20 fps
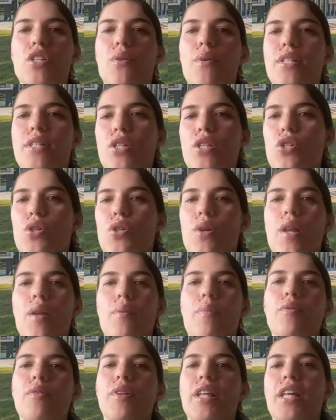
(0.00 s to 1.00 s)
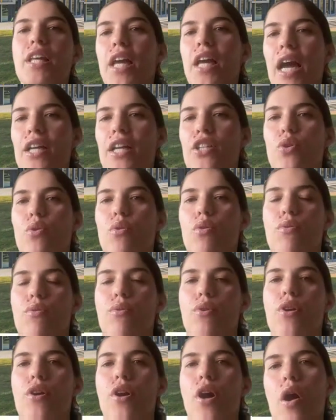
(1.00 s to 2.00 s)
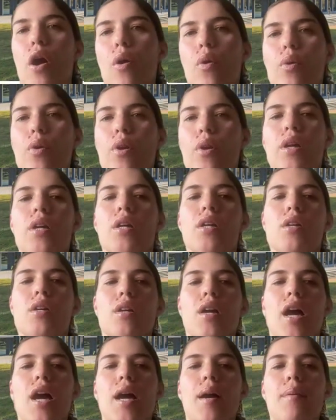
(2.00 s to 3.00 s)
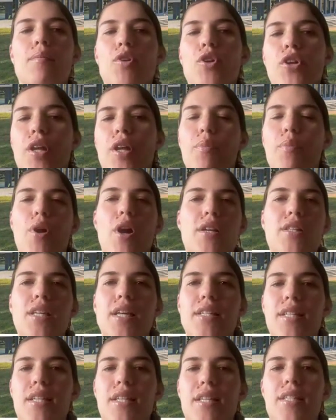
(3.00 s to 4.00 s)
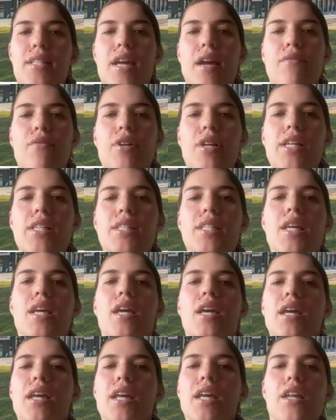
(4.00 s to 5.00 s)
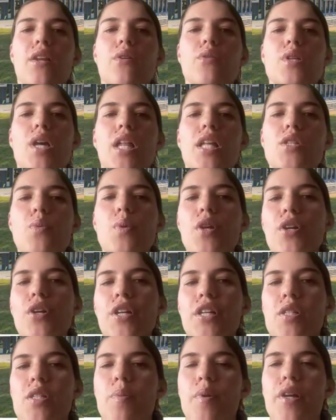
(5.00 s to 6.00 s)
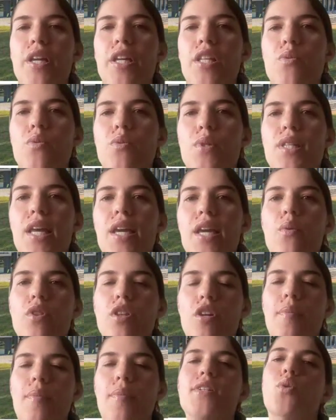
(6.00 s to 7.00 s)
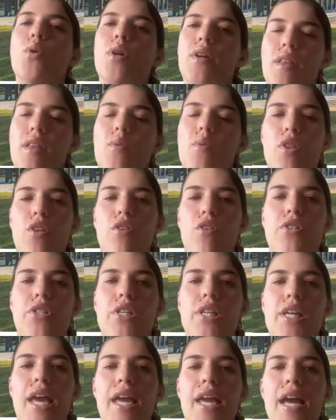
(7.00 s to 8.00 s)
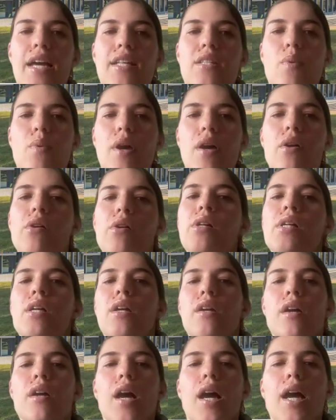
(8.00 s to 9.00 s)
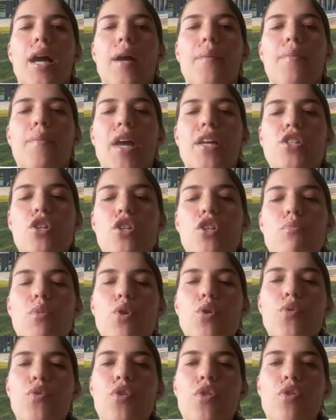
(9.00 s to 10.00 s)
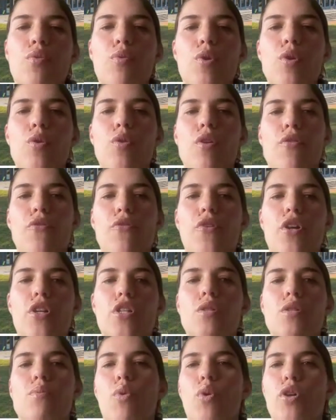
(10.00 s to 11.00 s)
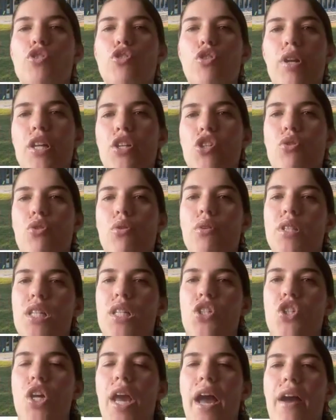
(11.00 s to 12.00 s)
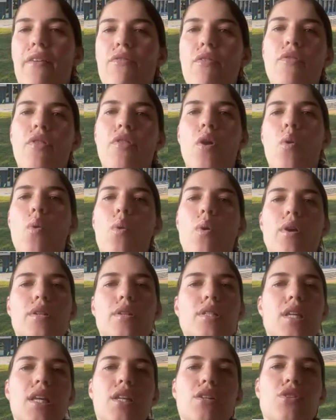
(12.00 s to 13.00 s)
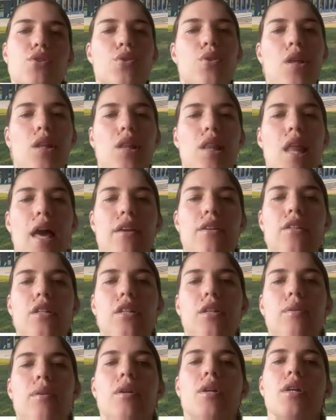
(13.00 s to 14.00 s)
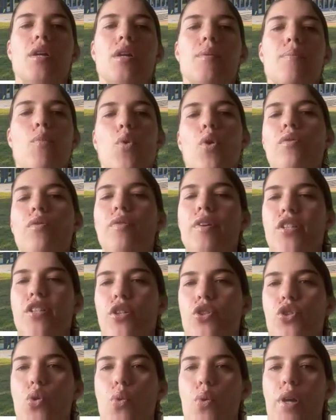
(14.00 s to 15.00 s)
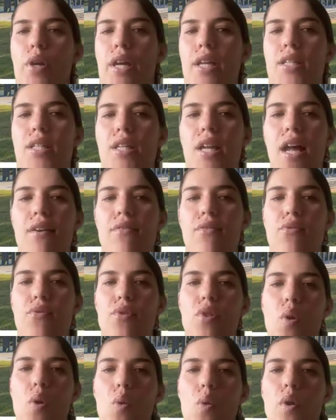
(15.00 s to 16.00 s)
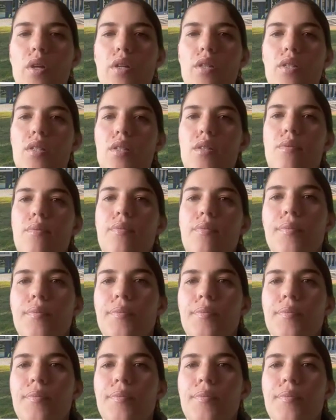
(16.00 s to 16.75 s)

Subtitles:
you as a student, but really guide you through your own learning process and discoveries. Can you tell us what your experience was like with your mentor and then with your TA as well, as you moved through the first more traditional teaching half of the course into the latter more research-oriented half of the course?